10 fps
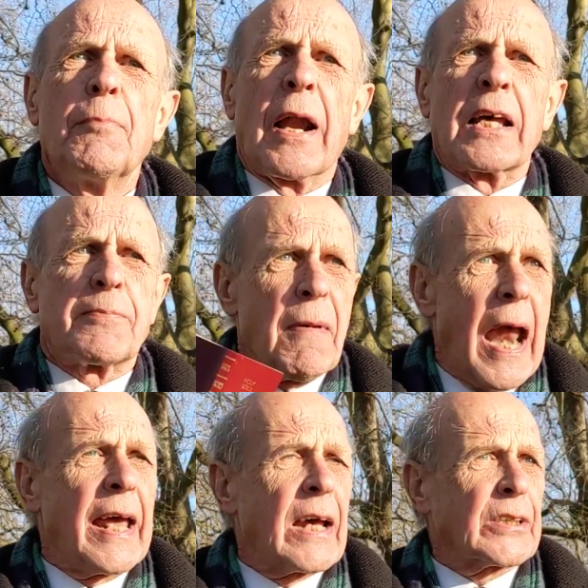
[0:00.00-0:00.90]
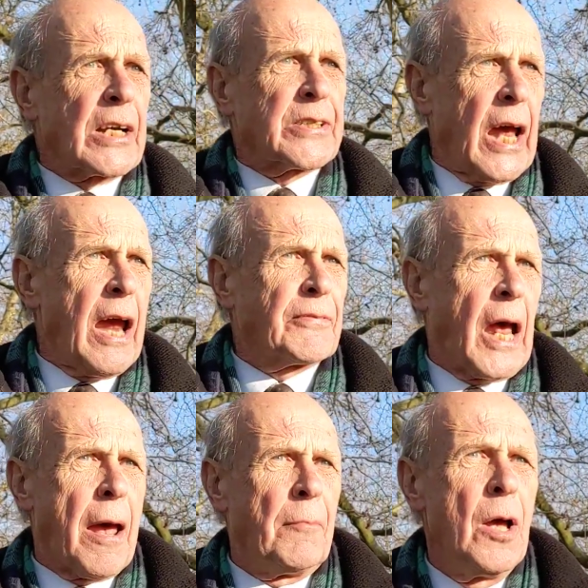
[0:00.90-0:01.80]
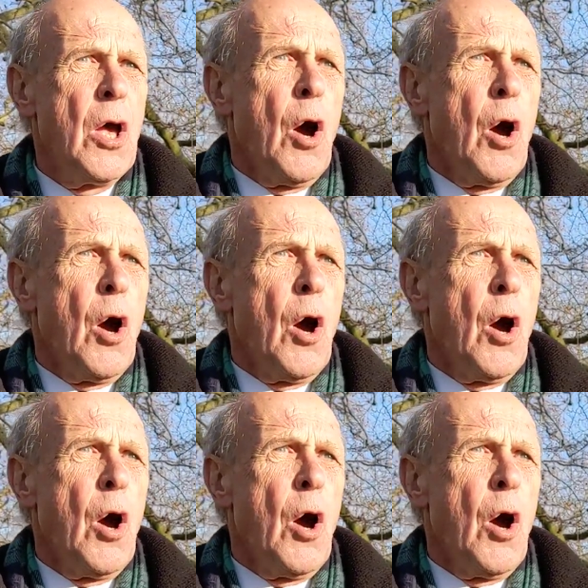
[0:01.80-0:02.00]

But as many as received him,